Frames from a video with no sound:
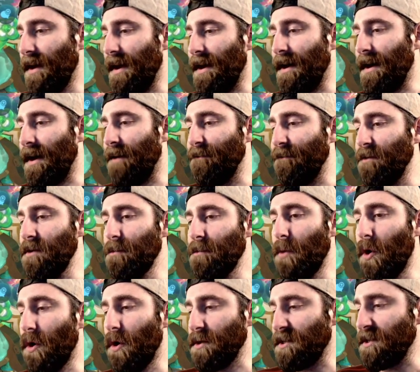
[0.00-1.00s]
a few
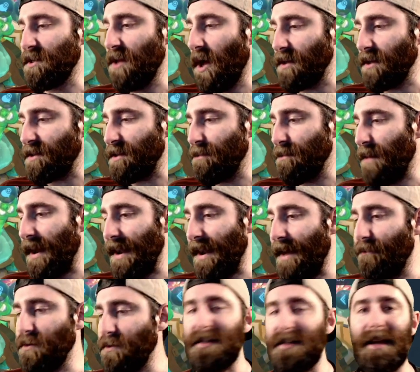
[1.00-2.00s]
more slots in my
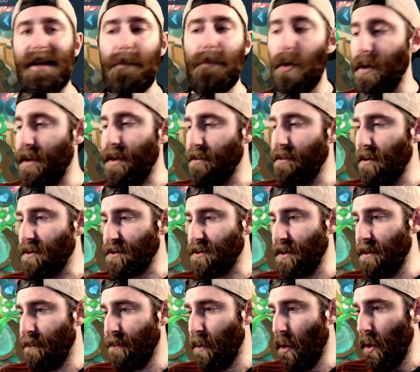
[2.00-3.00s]
levels to get more heroes
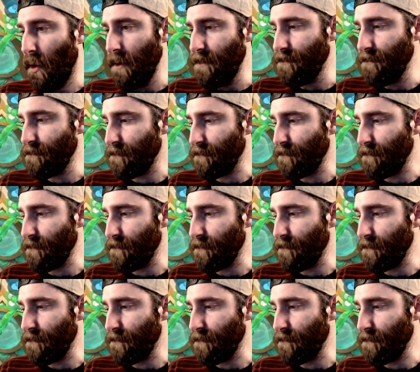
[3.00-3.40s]
on the board.